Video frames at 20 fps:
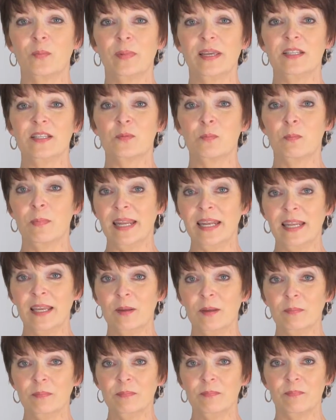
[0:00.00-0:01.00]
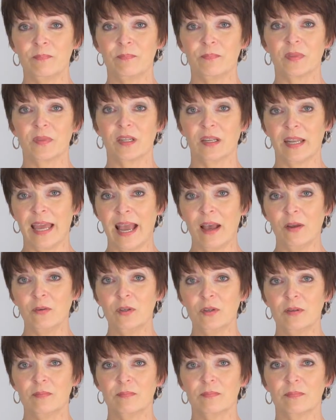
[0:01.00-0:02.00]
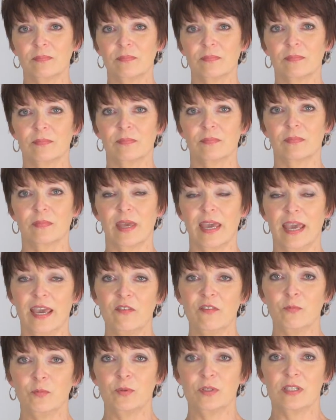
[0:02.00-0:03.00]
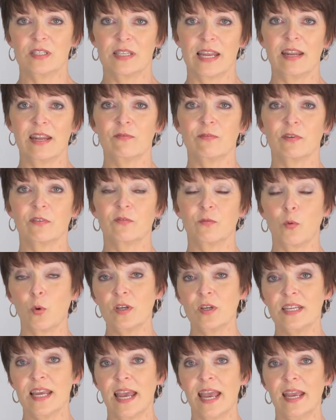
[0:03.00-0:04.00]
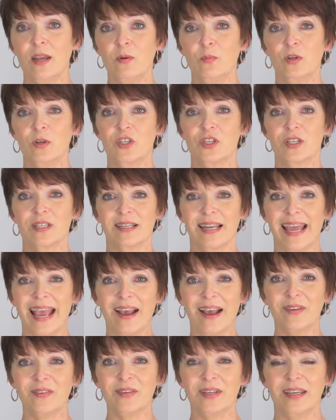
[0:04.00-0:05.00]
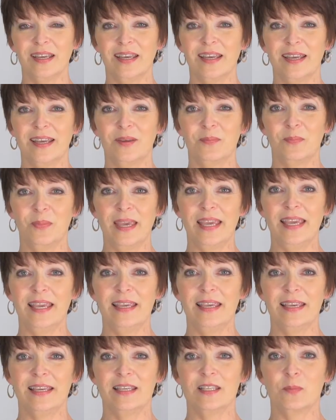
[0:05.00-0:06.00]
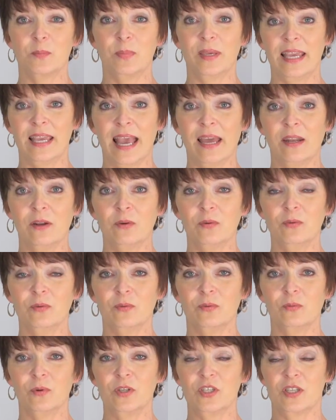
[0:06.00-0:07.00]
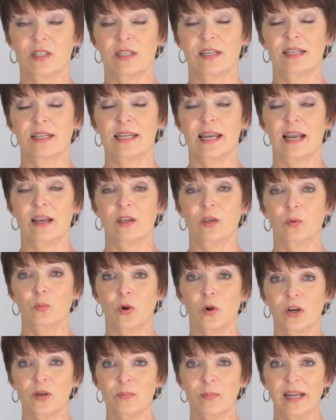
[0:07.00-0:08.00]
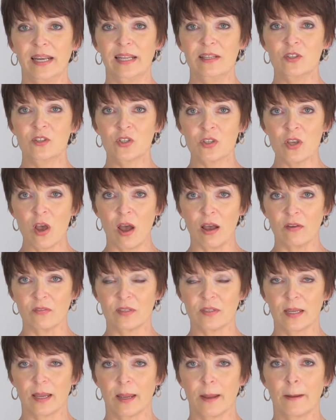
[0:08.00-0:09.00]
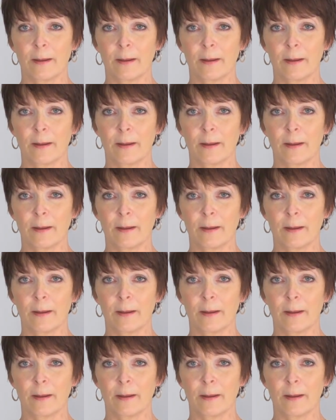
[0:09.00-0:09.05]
means medium, loud. F would stand for forte, which is loud. P is piano, which is an Italian word meaning soft.